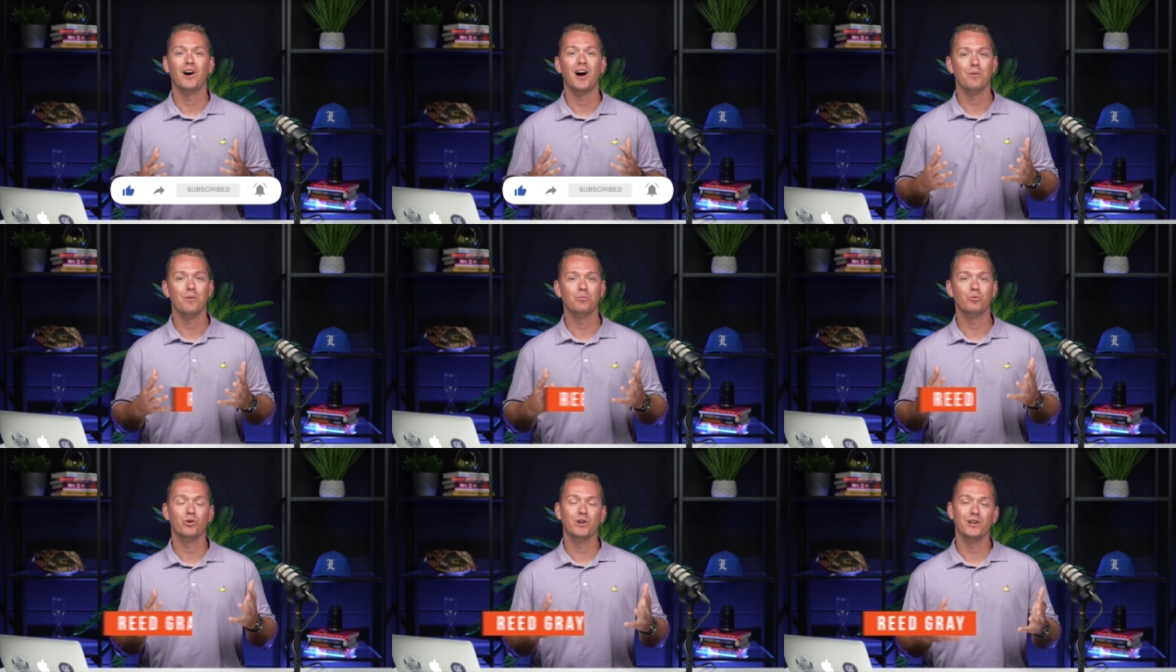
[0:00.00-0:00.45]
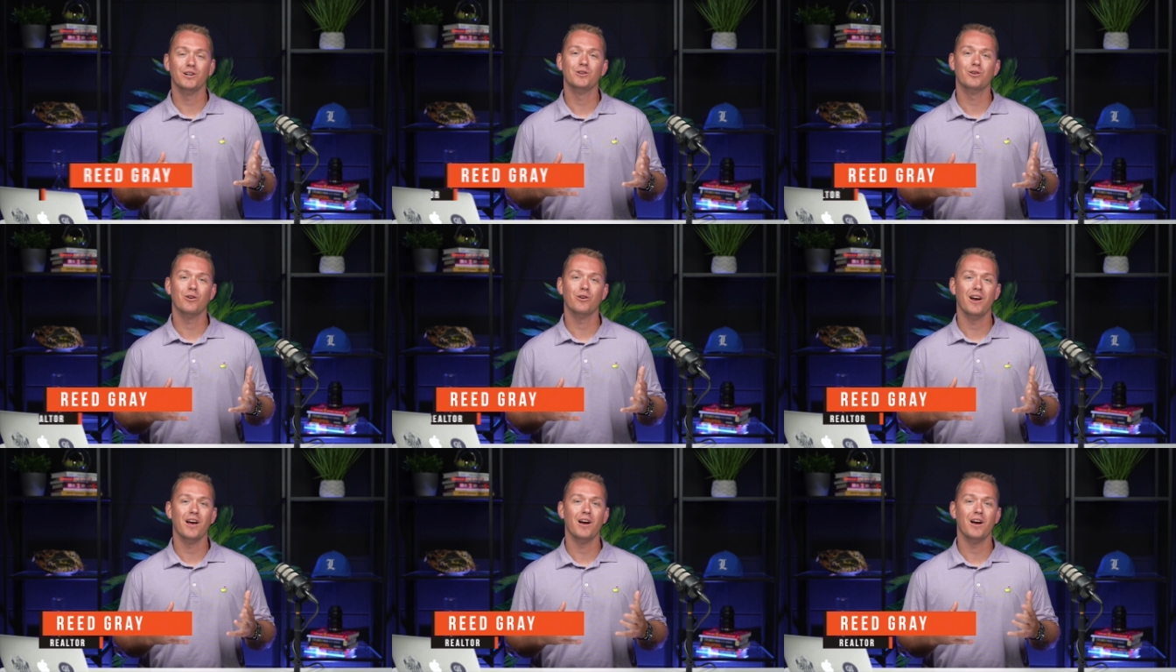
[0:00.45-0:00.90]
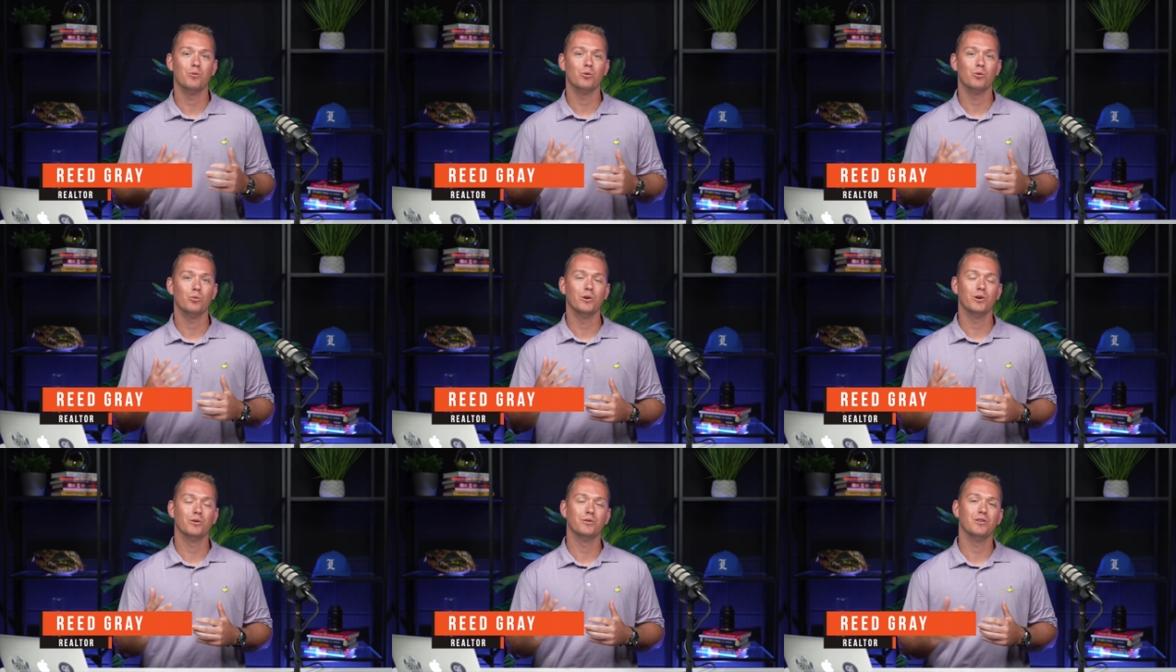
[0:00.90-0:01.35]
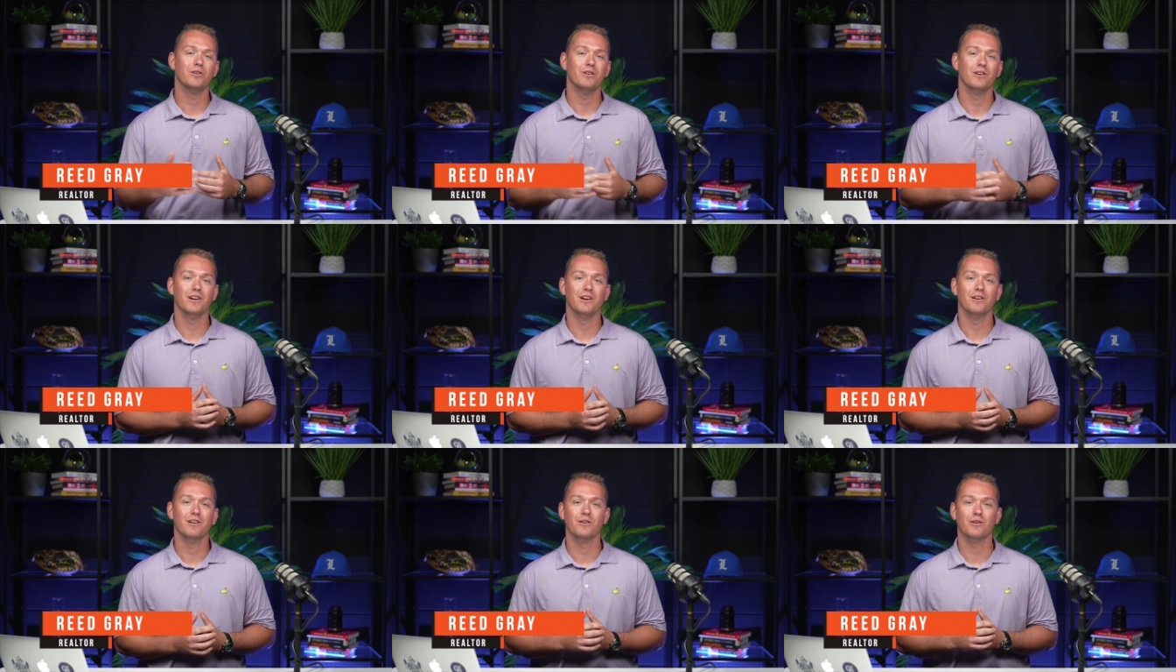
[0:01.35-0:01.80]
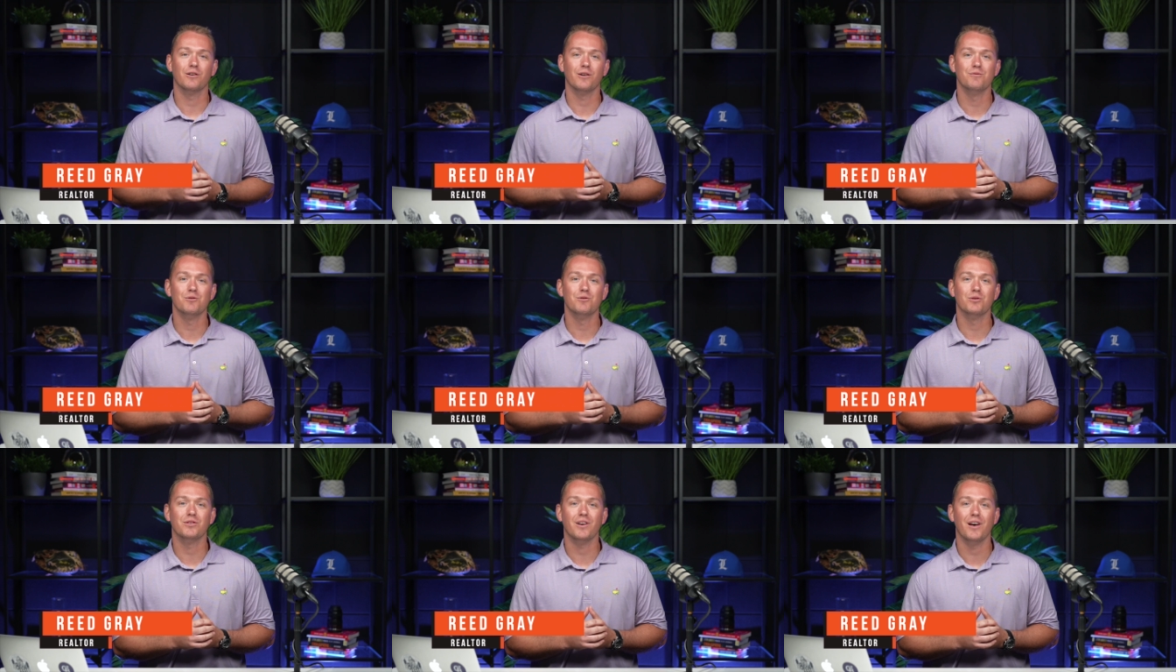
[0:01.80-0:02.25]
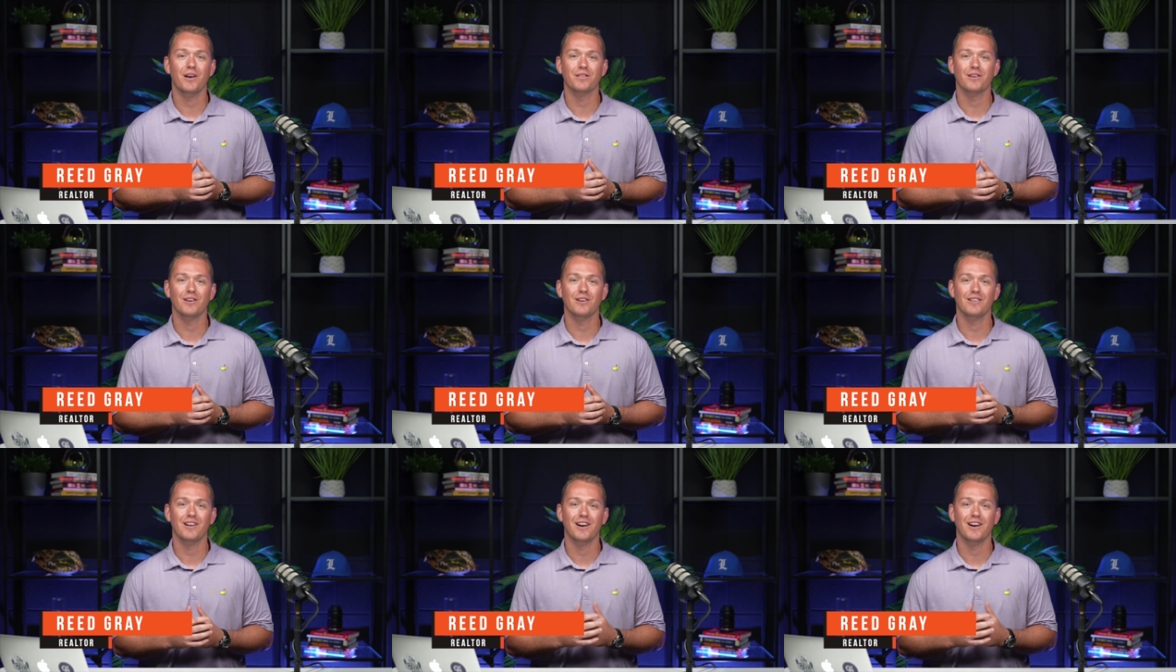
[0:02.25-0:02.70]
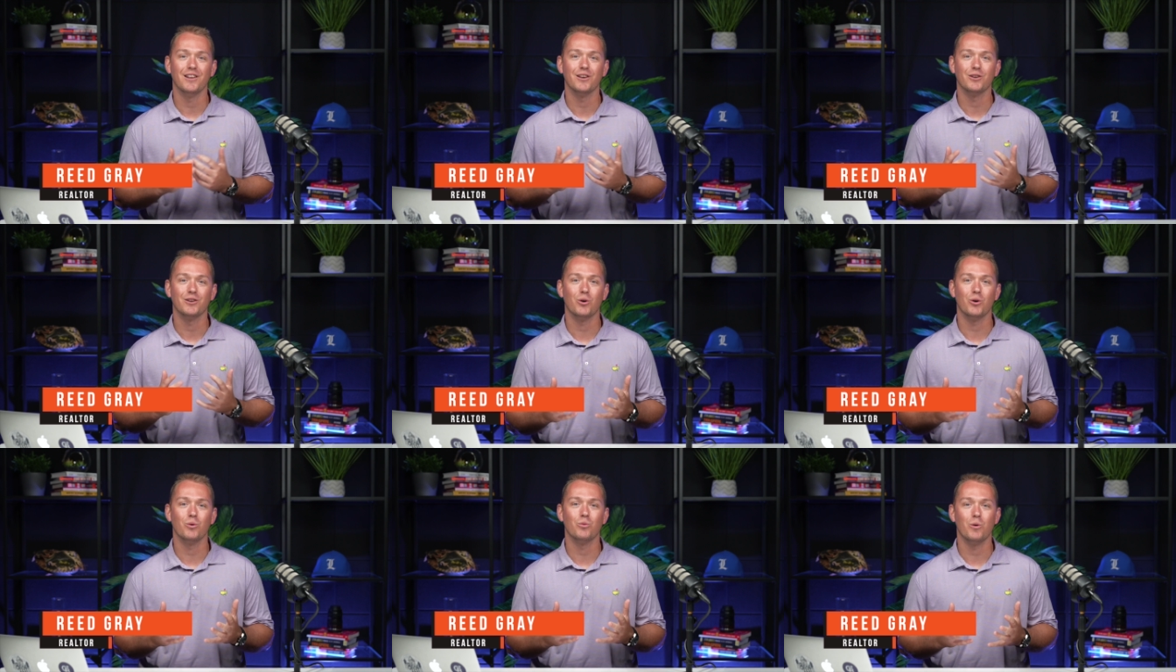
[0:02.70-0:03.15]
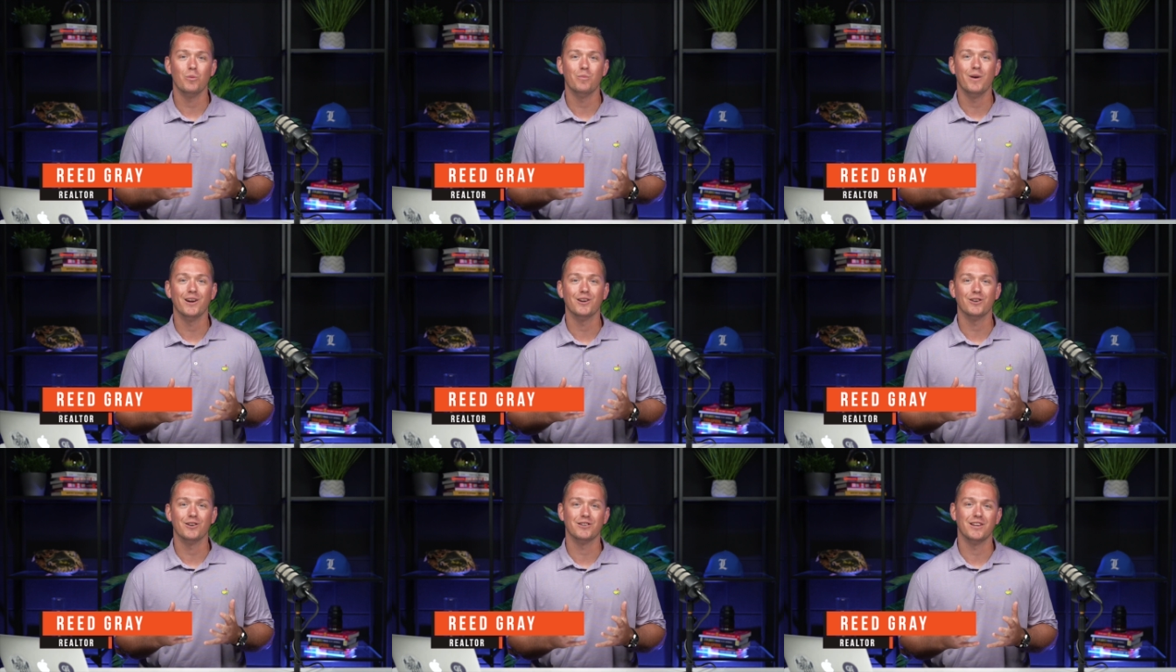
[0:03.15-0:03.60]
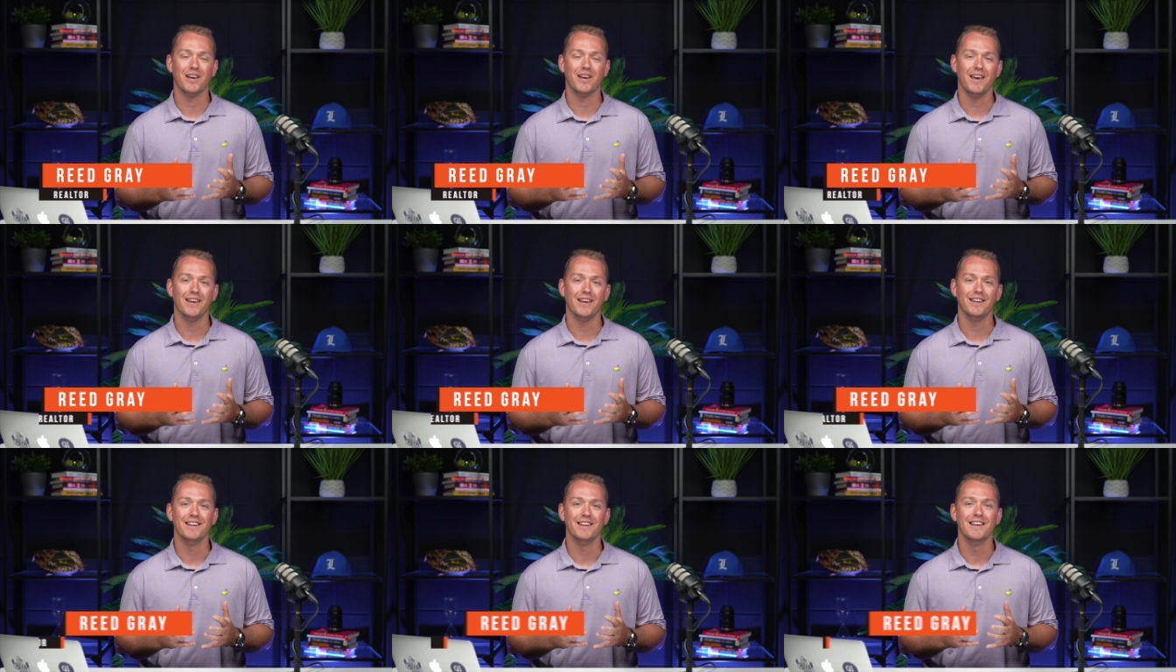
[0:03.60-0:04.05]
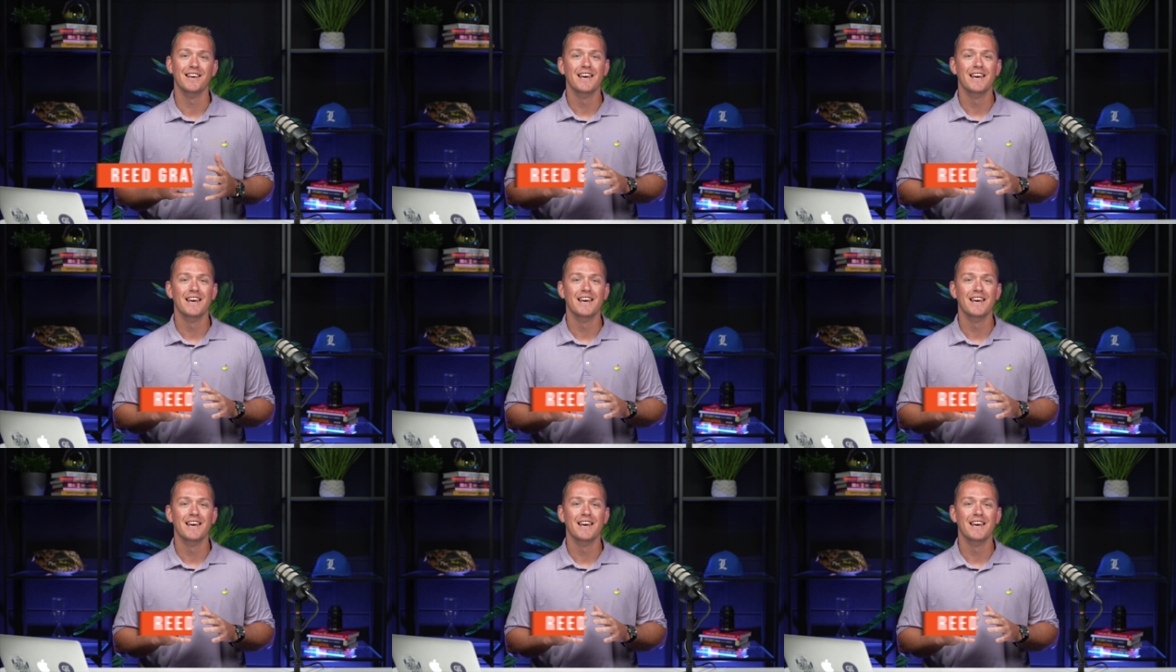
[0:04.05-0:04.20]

I'm Reed Gray. I'm a realtor here in Greenville, South Carolina at Coldwell Banker Caine.